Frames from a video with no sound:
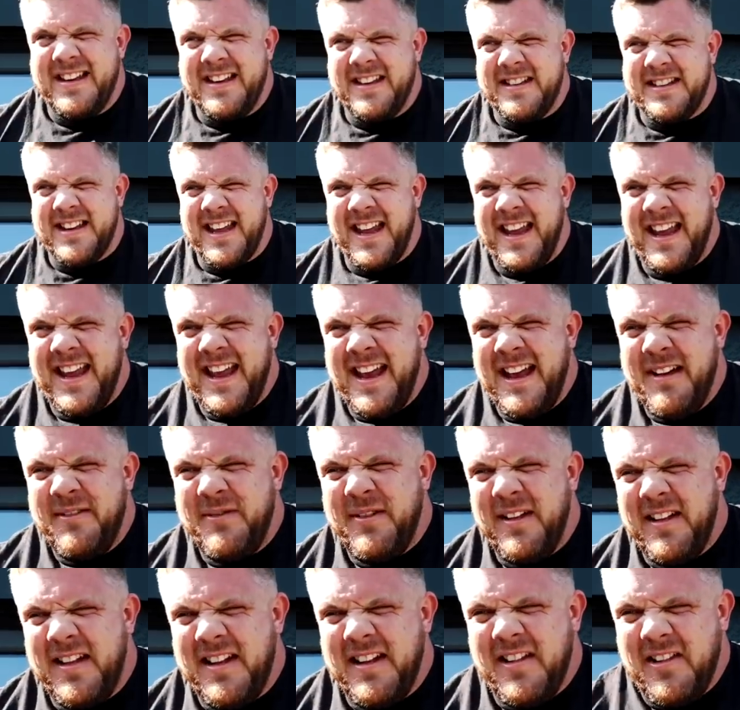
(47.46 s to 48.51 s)
Just
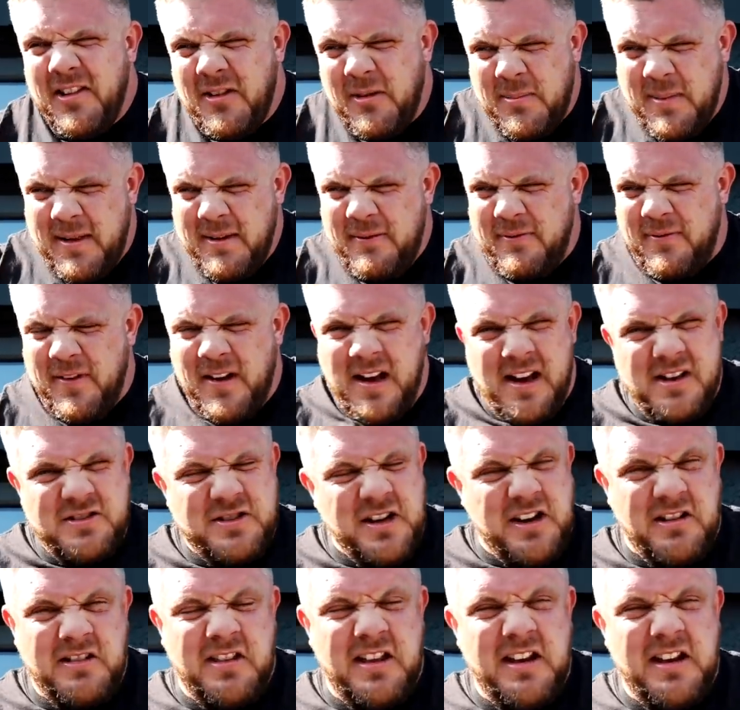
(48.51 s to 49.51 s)
feeling a little bit fragile